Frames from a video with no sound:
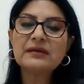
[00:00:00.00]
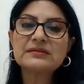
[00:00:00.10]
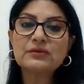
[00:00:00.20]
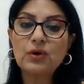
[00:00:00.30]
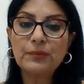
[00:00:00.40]

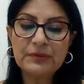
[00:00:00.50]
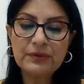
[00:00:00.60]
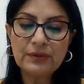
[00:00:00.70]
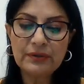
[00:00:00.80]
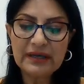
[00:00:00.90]

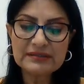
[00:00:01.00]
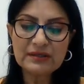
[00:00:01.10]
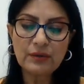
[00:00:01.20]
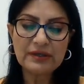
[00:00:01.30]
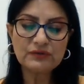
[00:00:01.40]
Scorpio, it's
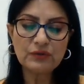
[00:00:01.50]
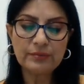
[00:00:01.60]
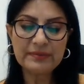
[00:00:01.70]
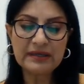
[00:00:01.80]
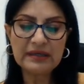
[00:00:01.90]
going
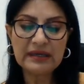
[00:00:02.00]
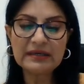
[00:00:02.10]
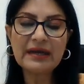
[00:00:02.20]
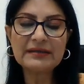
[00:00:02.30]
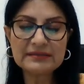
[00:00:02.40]
to be a
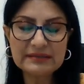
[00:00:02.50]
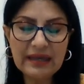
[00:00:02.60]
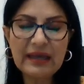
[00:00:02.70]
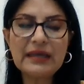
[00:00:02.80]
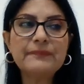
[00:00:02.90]
nice
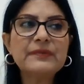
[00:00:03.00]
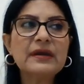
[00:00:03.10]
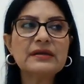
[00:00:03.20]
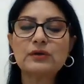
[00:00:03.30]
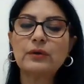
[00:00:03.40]
day.
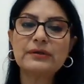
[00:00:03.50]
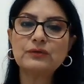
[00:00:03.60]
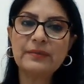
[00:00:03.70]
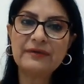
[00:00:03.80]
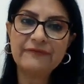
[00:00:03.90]
It's going
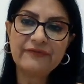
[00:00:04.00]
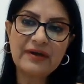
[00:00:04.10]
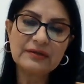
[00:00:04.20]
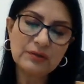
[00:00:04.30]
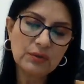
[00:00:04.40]
to be
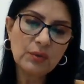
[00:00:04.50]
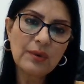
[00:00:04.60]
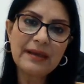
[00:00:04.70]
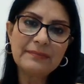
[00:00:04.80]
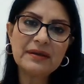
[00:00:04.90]
fun. You know
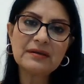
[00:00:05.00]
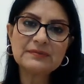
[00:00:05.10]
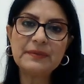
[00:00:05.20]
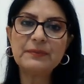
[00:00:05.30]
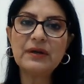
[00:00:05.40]
why?
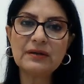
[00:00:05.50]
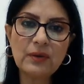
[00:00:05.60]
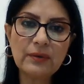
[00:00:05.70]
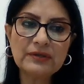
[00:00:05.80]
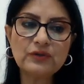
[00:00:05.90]
Because people are
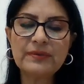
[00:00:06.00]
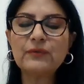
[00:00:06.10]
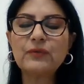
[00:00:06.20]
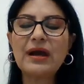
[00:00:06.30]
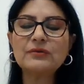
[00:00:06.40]
going to be
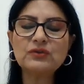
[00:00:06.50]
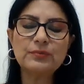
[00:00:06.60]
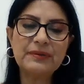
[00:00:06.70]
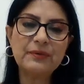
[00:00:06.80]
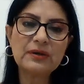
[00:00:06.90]
around you.
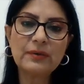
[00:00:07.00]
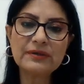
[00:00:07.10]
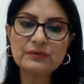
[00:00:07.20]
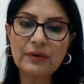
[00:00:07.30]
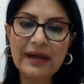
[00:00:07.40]
People are
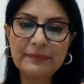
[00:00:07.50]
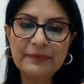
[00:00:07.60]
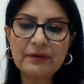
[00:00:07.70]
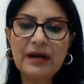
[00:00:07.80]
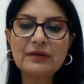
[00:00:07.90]
going to
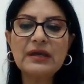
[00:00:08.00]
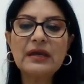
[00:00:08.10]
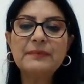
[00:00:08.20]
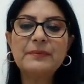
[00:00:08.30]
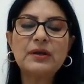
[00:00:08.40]
help you out.
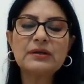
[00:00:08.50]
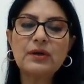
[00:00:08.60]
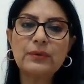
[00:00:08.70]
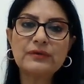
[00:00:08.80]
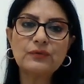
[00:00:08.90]
People are
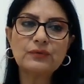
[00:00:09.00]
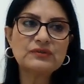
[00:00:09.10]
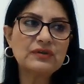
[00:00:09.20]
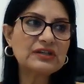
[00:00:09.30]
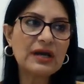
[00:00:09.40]
going to
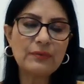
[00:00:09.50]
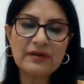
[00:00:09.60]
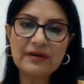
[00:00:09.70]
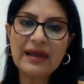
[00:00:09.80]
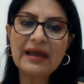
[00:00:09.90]
stretch out
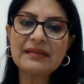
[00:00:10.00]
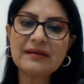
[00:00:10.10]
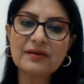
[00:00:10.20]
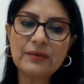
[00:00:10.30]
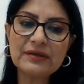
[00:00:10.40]
their hand.
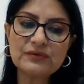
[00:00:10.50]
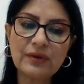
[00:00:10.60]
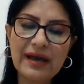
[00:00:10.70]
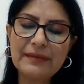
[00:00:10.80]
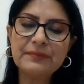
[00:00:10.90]
They're going to
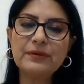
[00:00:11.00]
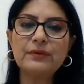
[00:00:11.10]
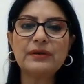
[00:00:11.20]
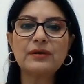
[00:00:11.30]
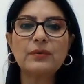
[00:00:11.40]
help
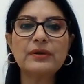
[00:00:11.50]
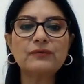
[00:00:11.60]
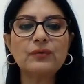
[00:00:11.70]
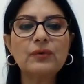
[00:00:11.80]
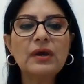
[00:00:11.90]
you. They're going
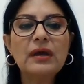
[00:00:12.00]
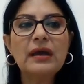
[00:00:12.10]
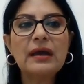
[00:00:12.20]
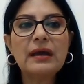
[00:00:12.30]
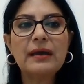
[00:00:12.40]

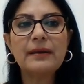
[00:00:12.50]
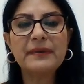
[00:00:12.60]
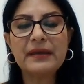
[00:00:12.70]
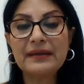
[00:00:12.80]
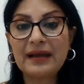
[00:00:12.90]
to uh,
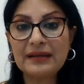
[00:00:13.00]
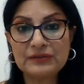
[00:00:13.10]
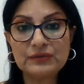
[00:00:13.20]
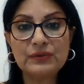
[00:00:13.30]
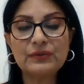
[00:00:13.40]
be
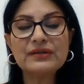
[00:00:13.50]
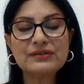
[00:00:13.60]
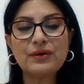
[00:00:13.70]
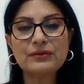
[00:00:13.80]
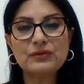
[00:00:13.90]
nice to you. It's
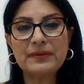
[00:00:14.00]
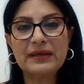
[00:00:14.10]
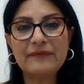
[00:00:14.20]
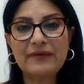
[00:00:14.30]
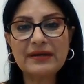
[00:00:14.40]
going to
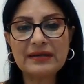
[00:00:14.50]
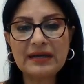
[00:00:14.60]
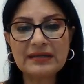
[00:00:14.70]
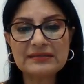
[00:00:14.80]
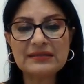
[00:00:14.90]
be a very
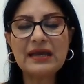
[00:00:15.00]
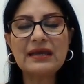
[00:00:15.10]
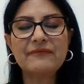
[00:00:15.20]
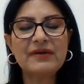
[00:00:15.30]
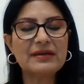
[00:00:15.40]
nice
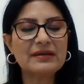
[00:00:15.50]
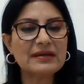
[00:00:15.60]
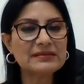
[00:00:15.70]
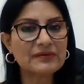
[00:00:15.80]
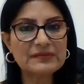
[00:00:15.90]
day, very
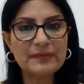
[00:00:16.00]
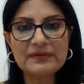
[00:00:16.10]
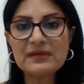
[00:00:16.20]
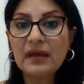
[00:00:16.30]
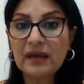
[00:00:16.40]
nice
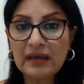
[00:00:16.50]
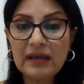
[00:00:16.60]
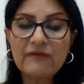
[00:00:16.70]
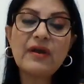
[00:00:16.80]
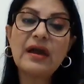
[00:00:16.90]
Christmas
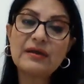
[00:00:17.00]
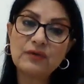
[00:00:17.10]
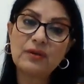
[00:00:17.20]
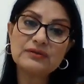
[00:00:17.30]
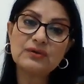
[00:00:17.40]
Eve,
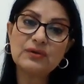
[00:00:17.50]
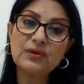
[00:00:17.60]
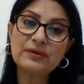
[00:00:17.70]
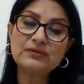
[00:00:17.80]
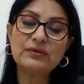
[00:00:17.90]
and also
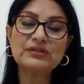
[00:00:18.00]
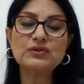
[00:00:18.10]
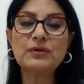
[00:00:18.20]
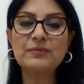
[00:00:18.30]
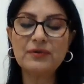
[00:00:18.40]
going to
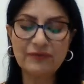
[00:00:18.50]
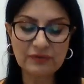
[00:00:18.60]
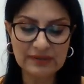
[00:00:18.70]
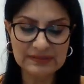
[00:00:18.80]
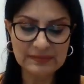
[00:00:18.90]
enjoy a
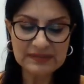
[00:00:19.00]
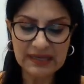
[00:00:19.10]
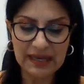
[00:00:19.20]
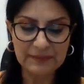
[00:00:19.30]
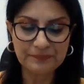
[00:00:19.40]
beautiful Christmas
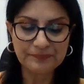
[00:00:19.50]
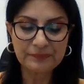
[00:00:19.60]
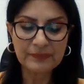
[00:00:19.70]
day.